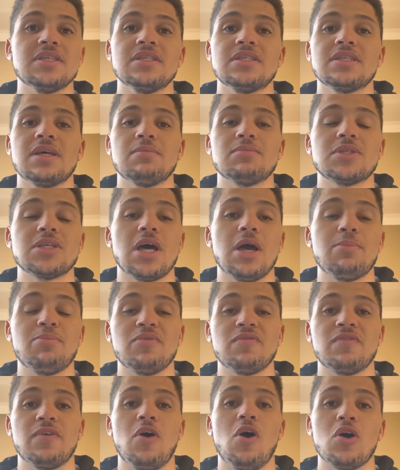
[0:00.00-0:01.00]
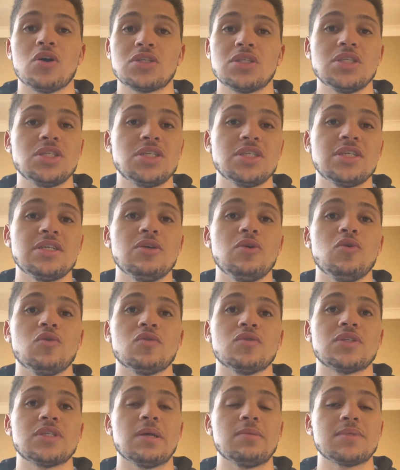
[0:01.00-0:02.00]
some type of oxygen
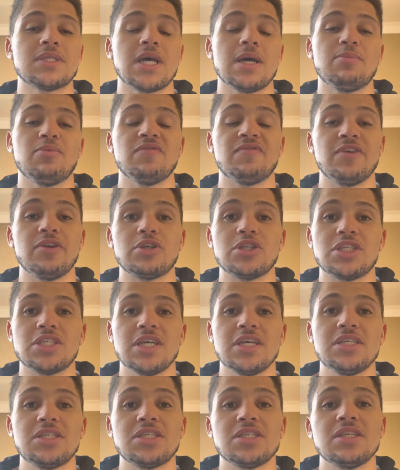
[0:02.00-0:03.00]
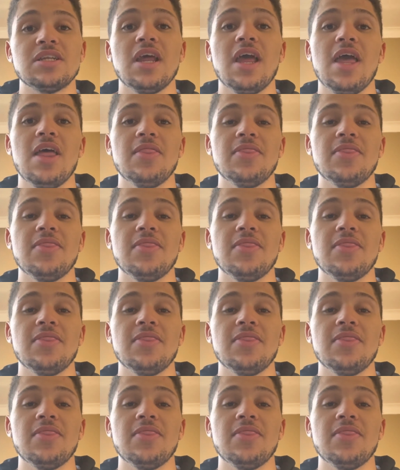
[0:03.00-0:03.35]
or some type of irritation